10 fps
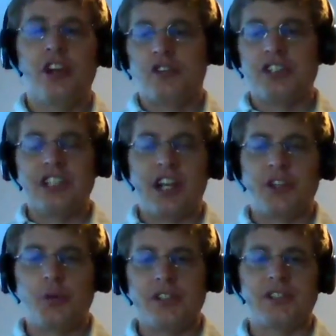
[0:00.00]
reach out
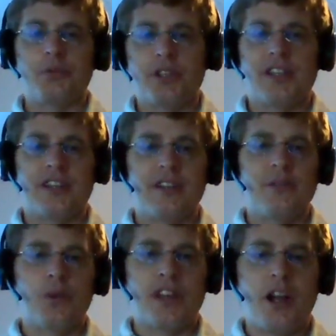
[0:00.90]
to us and we can
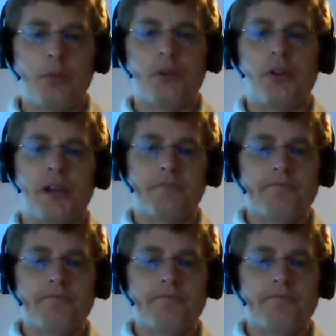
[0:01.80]
help you do that.